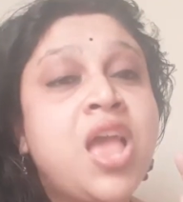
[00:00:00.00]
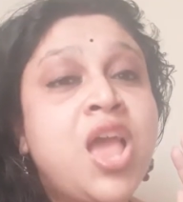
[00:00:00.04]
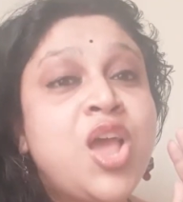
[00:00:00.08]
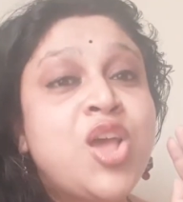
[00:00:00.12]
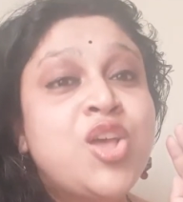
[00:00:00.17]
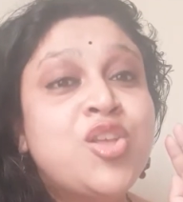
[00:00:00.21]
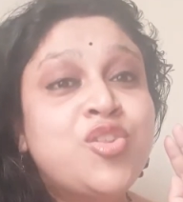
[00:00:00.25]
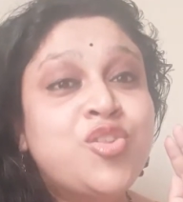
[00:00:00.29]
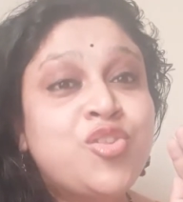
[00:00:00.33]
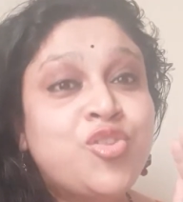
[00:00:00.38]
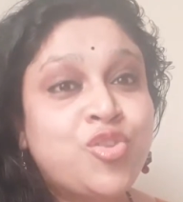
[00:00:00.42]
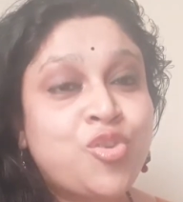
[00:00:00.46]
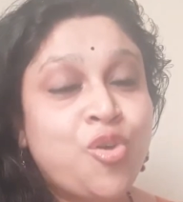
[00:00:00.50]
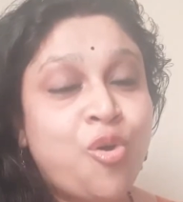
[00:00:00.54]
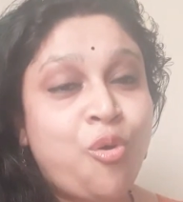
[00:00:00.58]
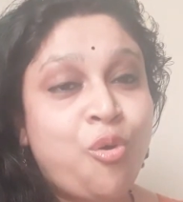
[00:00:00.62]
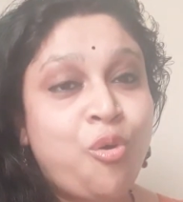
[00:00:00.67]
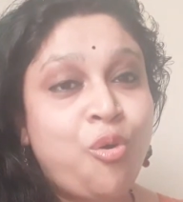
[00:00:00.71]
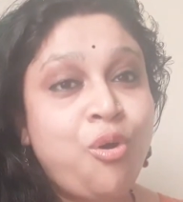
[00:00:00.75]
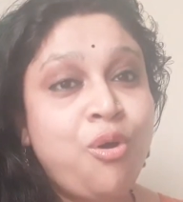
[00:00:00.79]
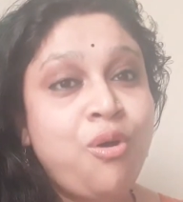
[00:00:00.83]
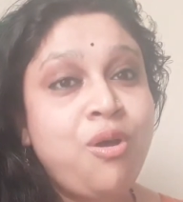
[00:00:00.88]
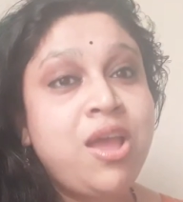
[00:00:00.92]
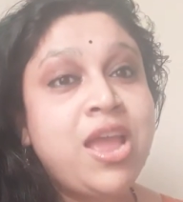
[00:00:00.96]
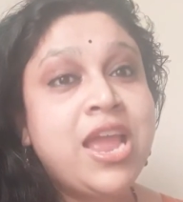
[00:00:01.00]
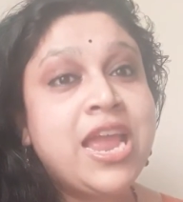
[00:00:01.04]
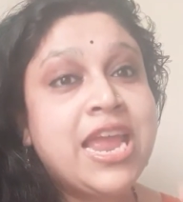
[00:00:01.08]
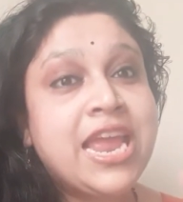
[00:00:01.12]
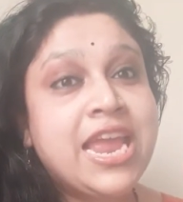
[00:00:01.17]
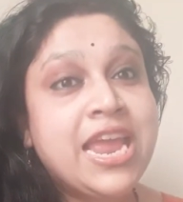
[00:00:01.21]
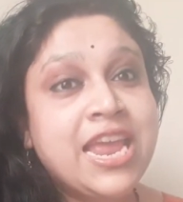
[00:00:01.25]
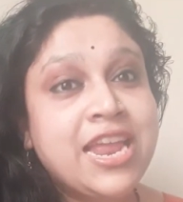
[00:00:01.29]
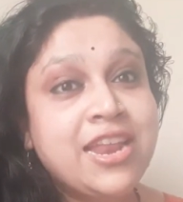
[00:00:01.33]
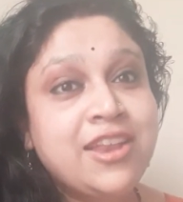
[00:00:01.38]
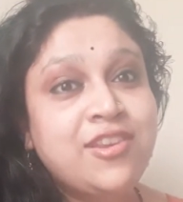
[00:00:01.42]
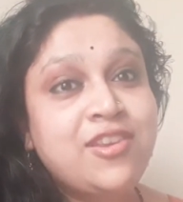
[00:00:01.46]
So
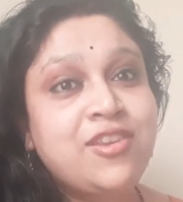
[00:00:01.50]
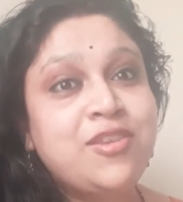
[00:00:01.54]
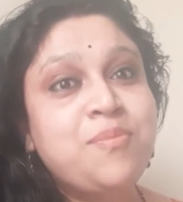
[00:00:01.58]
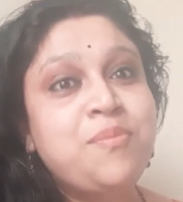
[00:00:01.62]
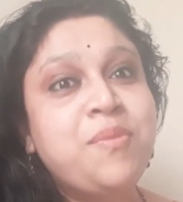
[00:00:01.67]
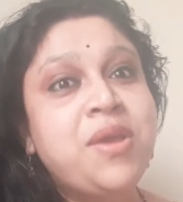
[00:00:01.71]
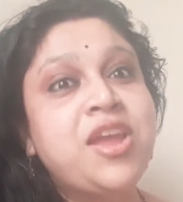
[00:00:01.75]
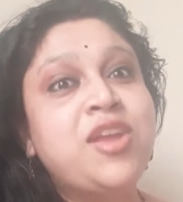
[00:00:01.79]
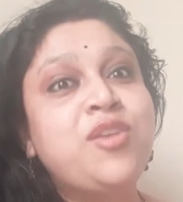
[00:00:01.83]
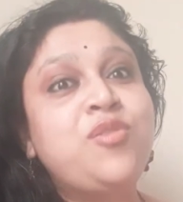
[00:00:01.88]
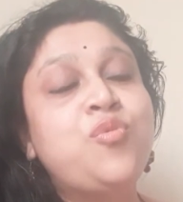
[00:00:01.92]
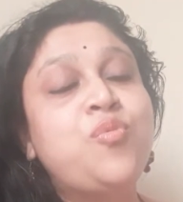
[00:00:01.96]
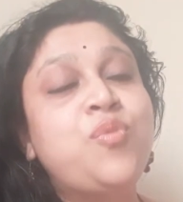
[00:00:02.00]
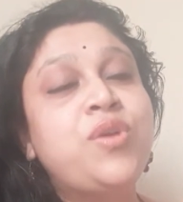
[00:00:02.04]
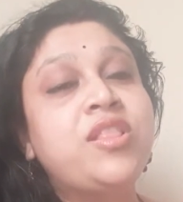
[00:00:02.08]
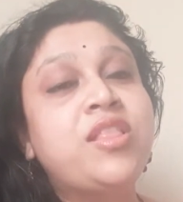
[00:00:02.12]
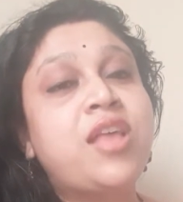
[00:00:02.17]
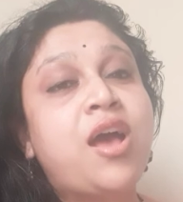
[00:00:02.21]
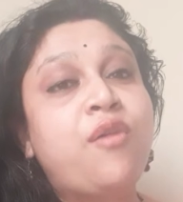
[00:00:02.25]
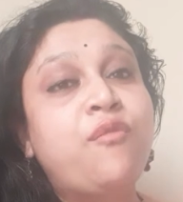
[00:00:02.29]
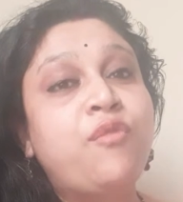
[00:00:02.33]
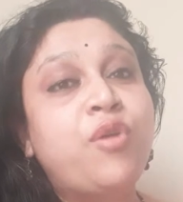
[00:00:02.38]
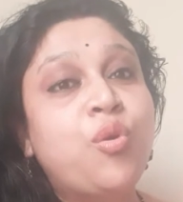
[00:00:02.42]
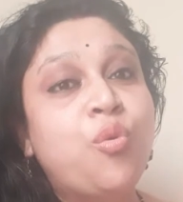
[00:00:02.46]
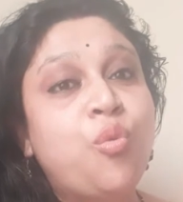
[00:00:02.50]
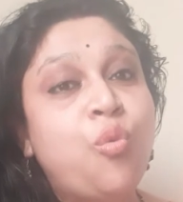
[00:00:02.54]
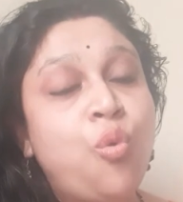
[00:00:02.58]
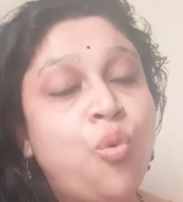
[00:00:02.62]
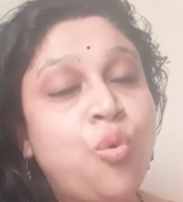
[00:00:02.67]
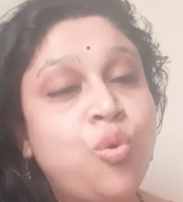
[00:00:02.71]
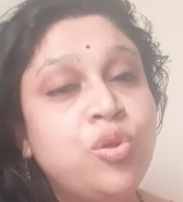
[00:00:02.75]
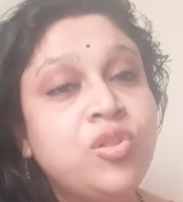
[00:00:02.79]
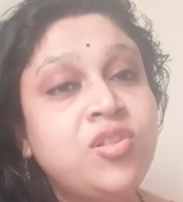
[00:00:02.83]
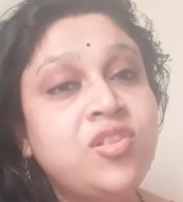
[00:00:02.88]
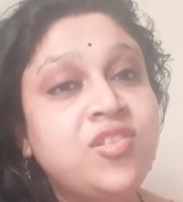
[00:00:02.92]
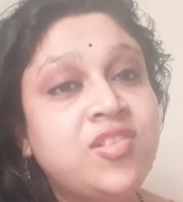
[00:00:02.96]
intimate with our
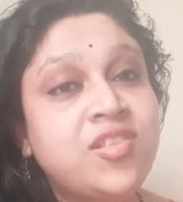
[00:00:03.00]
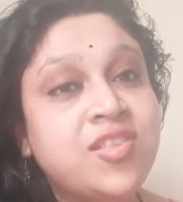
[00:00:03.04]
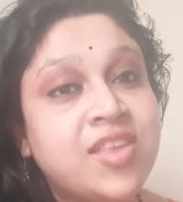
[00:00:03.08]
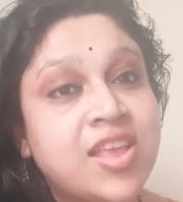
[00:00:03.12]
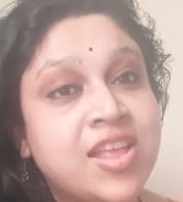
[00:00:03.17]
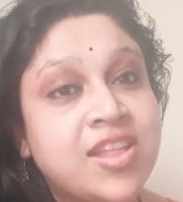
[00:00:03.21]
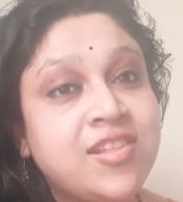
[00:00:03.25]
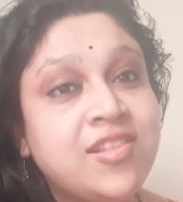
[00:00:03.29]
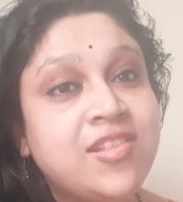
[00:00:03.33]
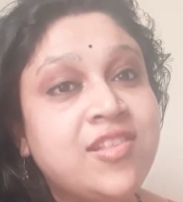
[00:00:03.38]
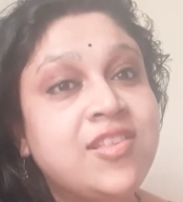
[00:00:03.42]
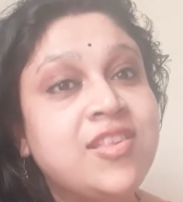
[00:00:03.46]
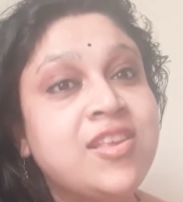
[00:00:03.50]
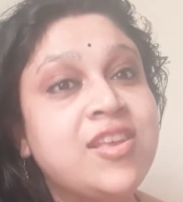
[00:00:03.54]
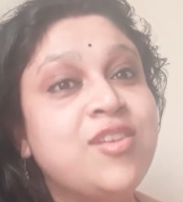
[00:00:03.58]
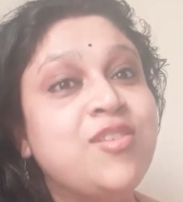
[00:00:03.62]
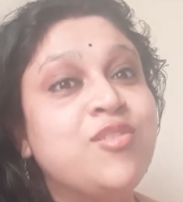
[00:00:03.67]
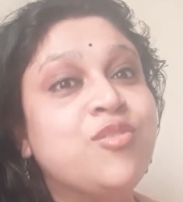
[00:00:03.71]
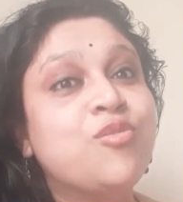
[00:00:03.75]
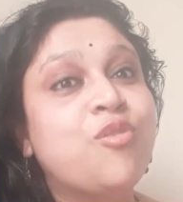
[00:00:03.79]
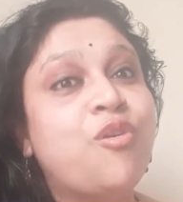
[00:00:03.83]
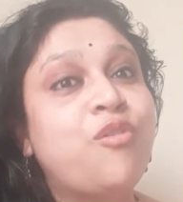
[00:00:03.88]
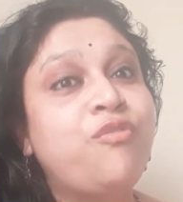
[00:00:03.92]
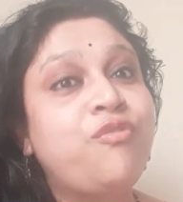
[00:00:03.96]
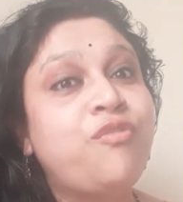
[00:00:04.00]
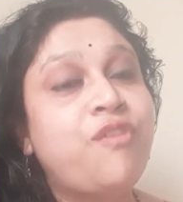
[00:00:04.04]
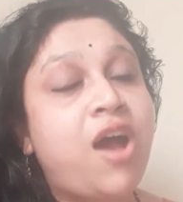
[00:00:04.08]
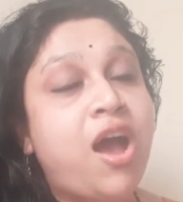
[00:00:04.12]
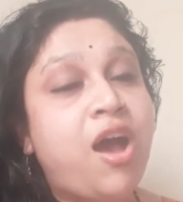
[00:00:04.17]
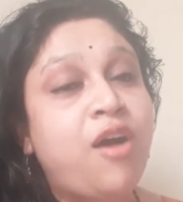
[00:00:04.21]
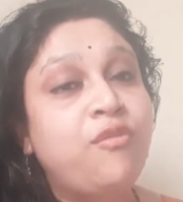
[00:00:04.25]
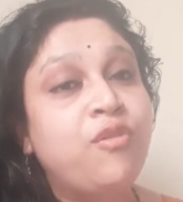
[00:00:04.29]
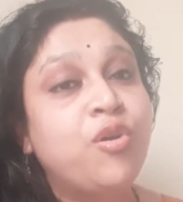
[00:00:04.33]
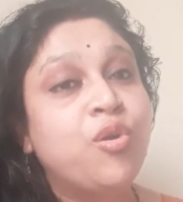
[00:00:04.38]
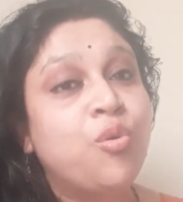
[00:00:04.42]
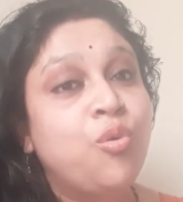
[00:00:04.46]
own senses of
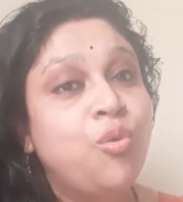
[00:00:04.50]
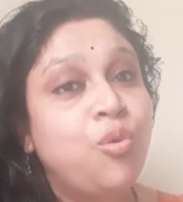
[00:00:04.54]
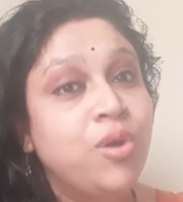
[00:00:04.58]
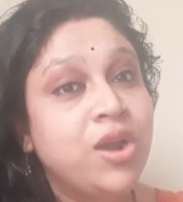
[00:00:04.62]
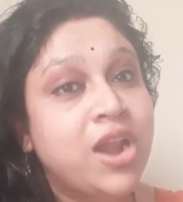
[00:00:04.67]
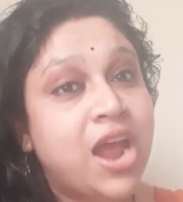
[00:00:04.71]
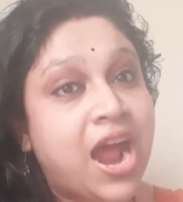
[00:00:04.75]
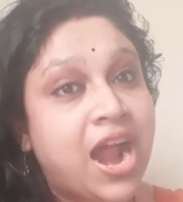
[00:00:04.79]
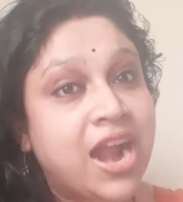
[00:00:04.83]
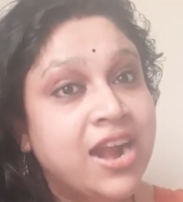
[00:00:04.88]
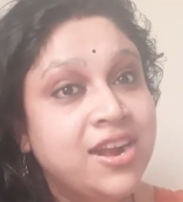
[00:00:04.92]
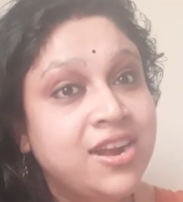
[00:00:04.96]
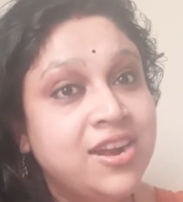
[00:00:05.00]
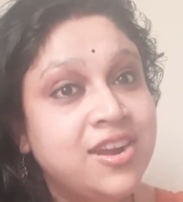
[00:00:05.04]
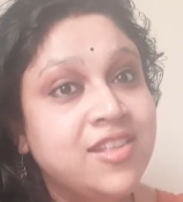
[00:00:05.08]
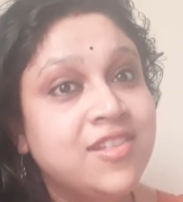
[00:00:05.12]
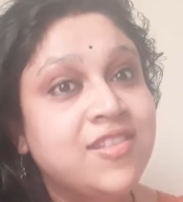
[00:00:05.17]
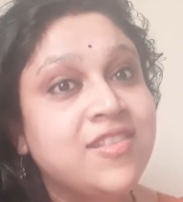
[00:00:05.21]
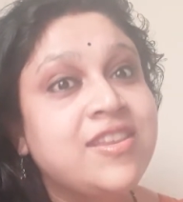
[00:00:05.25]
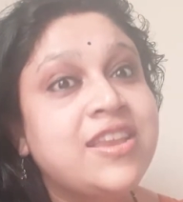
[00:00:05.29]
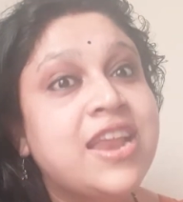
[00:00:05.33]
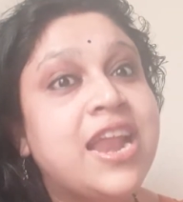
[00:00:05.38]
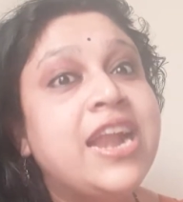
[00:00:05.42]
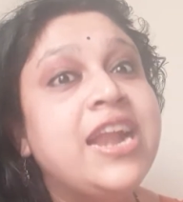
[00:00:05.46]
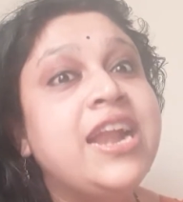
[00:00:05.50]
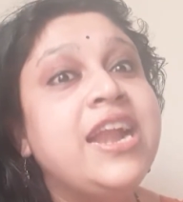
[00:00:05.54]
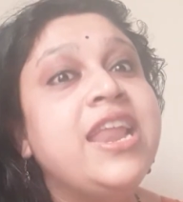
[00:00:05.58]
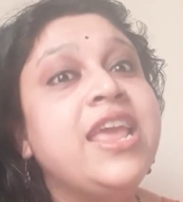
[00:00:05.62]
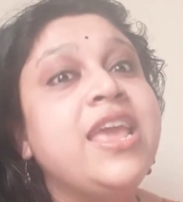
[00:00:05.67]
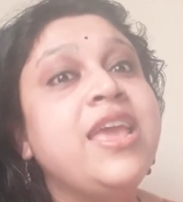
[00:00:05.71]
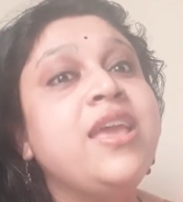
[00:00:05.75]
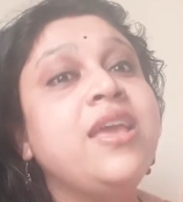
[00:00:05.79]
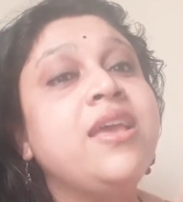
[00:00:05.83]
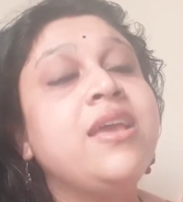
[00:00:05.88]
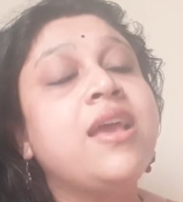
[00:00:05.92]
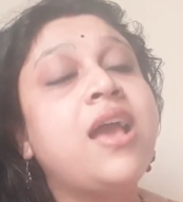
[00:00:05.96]
our own
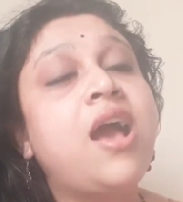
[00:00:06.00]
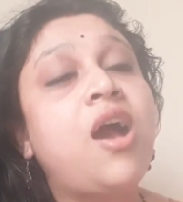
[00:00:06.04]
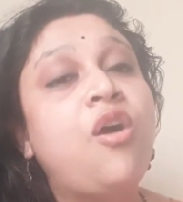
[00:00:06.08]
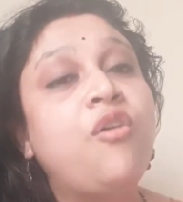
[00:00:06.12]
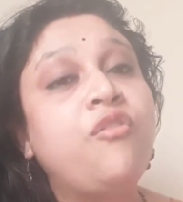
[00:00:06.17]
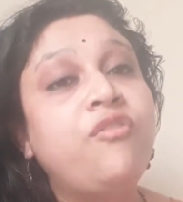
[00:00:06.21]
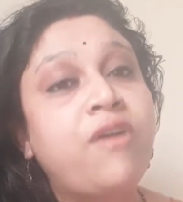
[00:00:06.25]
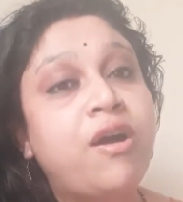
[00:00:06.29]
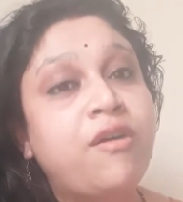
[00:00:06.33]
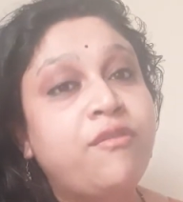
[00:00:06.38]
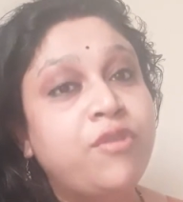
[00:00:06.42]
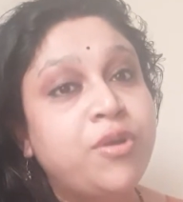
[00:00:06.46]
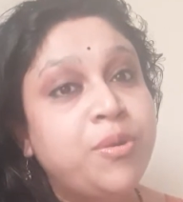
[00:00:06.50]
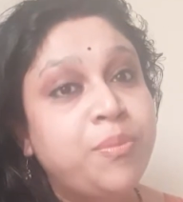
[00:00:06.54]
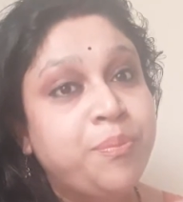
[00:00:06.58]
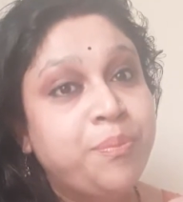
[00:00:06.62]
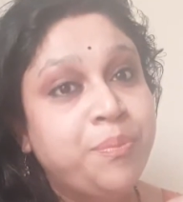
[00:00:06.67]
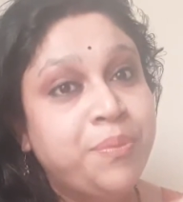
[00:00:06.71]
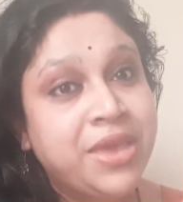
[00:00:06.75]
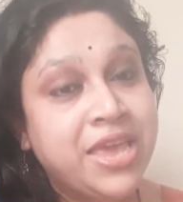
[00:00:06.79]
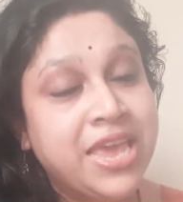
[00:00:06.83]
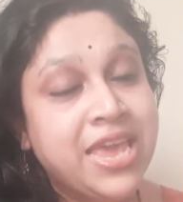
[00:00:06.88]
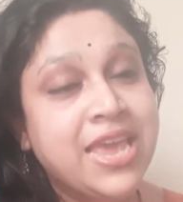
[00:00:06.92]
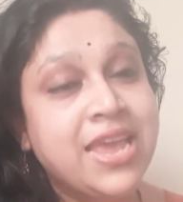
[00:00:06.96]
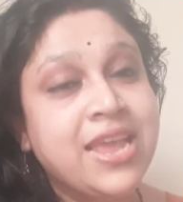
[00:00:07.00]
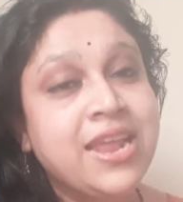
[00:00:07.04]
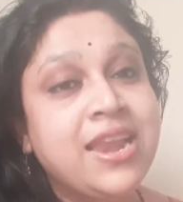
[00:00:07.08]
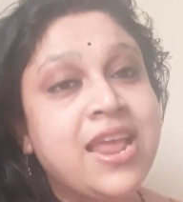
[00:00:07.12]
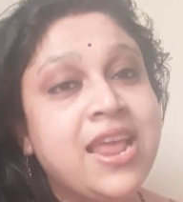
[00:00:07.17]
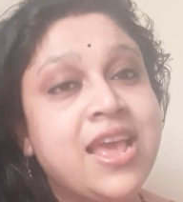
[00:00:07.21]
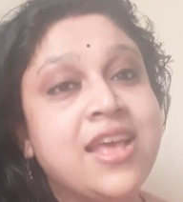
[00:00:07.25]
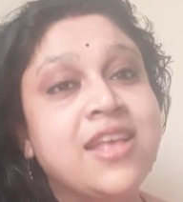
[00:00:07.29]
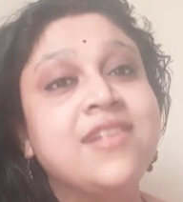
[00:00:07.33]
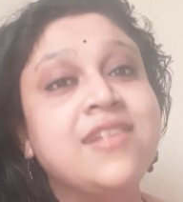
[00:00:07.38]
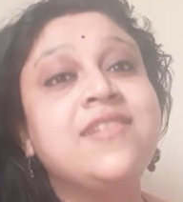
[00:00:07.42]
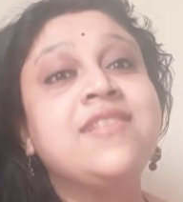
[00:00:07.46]
understanding of our
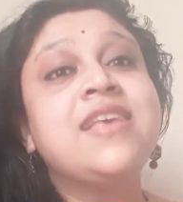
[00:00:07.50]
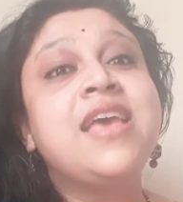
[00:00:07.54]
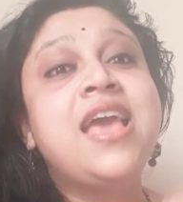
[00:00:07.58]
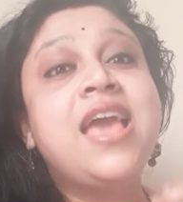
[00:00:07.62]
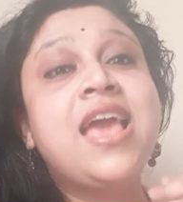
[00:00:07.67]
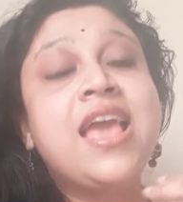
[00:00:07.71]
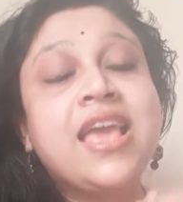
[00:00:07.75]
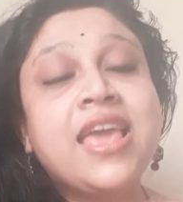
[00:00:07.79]
beingness